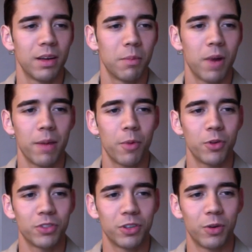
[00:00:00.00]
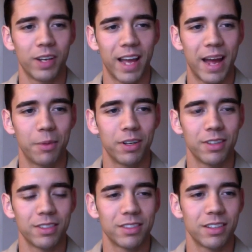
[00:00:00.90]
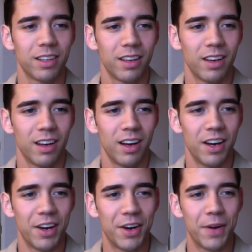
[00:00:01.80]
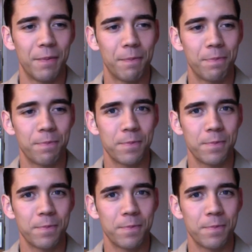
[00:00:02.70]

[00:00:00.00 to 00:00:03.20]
my most annoying habit is? And